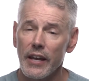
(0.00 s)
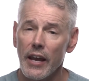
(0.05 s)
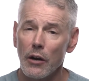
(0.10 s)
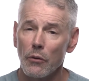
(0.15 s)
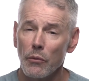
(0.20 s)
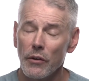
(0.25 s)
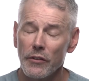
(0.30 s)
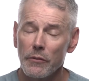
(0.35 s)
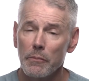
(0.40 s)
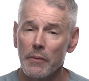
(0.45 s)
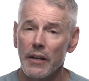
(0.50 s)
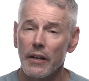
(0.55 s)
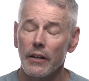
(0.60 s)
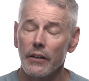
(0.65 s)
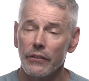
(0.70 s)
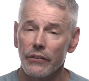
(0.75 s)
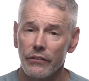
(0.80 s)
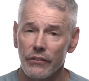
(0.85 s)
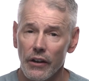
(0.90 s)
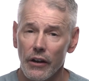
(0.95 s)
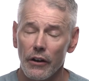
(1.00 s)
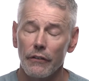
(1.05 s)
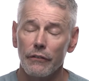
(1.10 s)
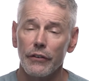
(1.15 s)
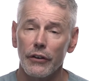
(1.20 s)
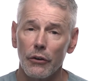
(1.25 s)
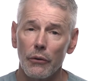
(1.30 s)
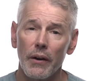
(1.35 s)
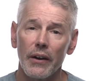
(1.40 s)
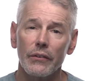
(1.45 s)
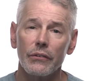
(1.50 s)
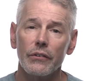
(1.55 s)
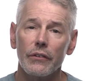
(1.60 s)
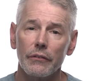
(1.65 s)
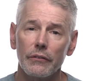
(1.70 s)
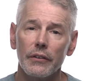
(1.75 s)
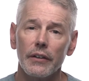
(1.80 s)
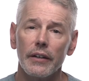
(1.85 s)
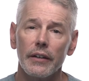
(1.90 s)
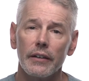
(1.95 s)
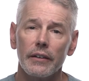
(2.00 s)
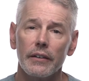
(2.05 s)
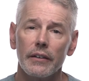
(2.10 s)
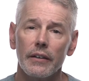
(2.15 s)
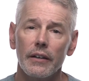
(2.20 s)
arrhythmia itself aggressively,